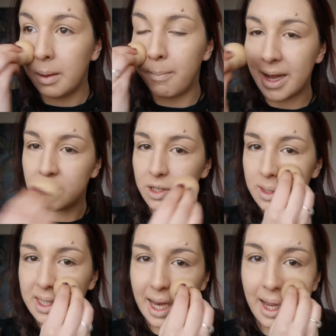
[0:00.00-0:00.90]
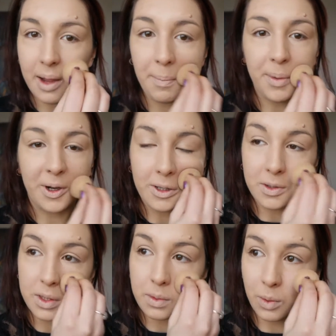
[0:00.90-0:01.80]
Mental state,
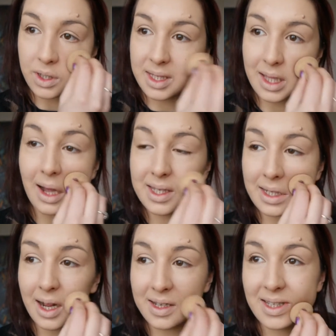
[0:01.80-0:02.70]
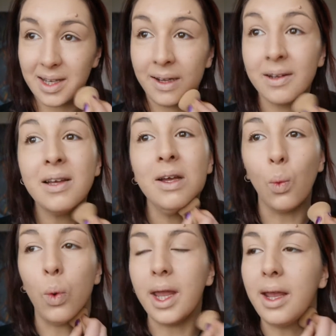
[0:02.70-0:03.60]
because once that starts to
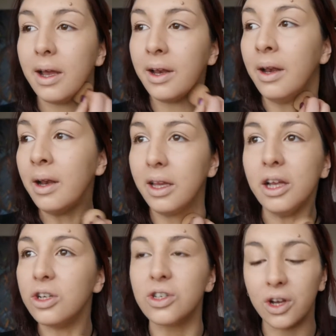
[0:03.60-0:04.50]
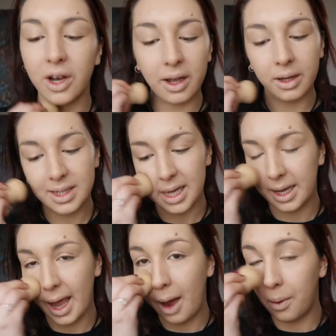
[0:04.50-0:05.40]
weaken, you're just gonna
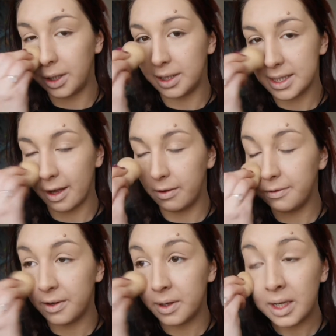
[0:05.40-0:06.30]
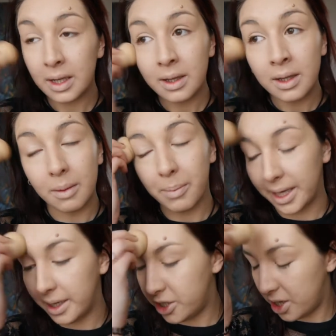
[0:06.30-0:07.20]
take it out on yourself
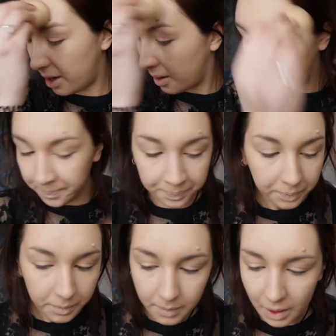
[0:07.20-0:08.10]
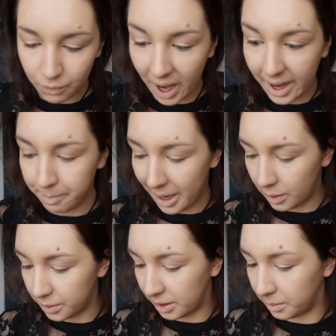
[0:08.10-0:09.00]
by itching. Right,
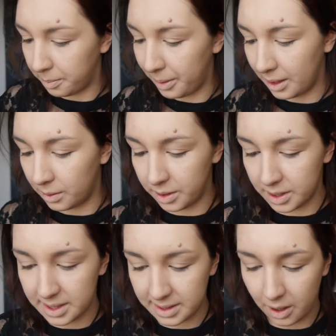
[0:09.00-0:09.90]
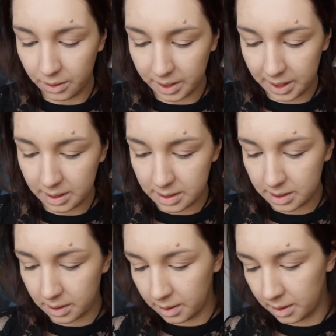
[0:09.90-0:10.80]
powder. I'm gonna powder and set all
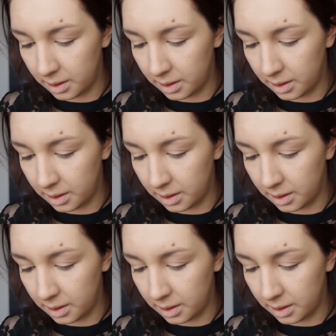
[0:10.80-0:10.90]
this.